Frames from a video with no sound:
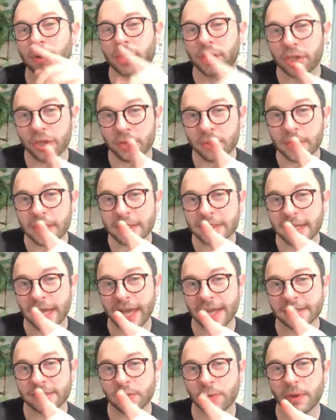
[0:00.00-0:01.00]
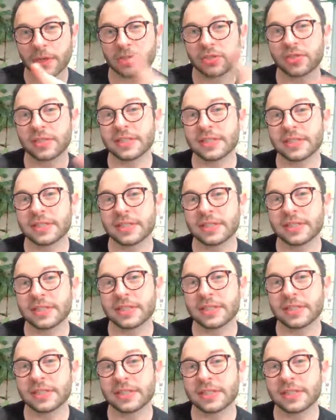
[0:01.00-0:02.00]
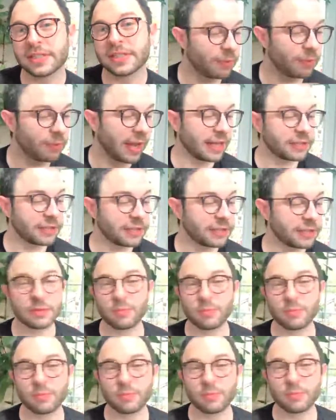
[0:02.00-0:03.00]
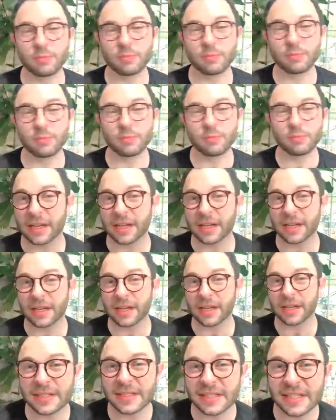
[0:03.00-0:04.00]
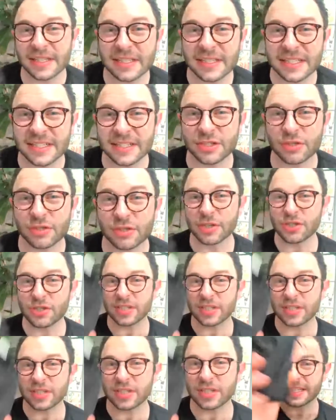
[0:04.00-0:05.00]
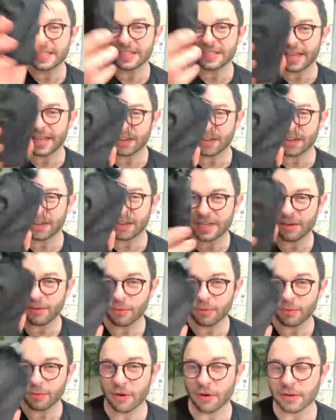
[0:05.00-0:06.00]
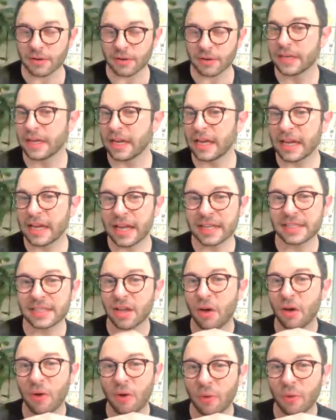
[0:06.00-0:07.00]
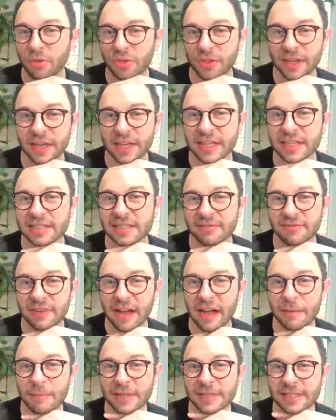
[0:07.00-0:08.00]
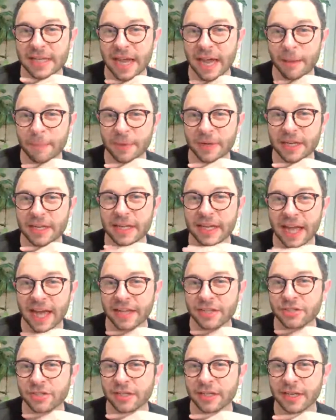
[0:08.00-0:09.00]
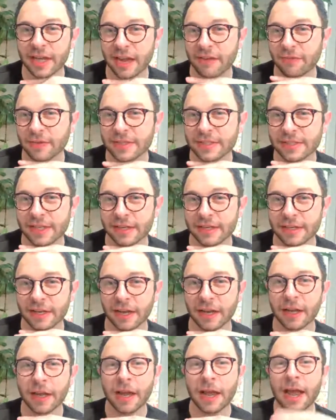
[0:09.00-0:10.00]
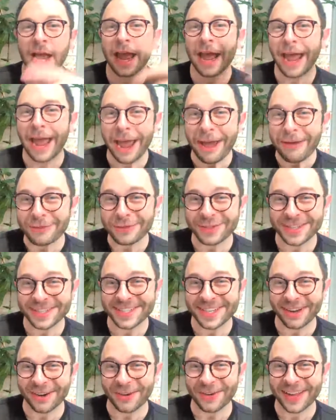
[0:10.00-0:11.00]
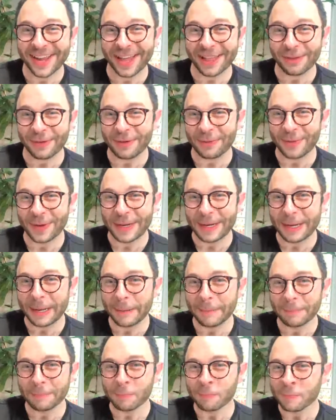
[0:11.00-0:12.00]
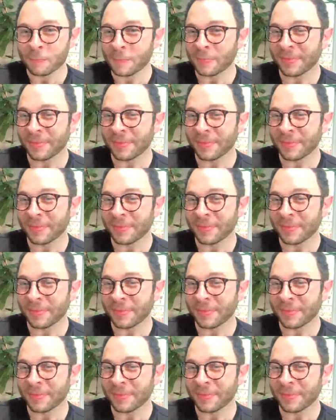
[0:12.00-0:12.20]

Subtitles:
where you get to ask questions and I give you answers with a little bit of common sense, intuition, and this deck of tarot cards. It's a whole thing. It's a vibe. It's happening. Catch it every Sunday. After the tarot gallery reading,